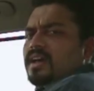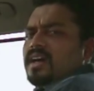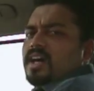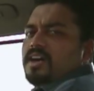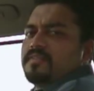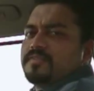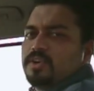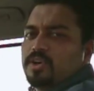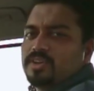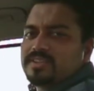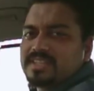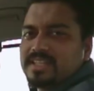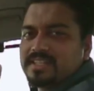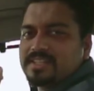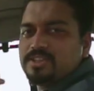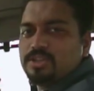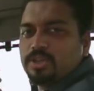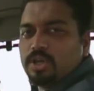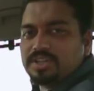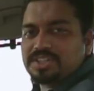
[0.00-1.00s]
Of course,
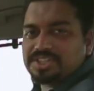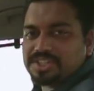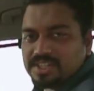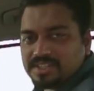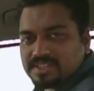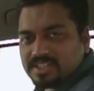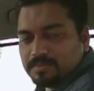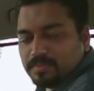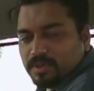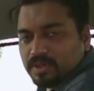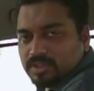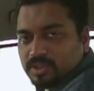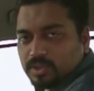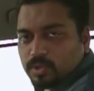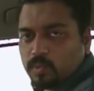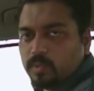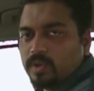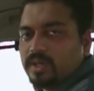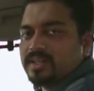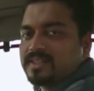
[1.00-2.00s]
it's not just about the
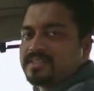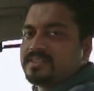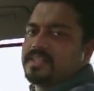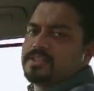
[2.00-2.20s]
quirks.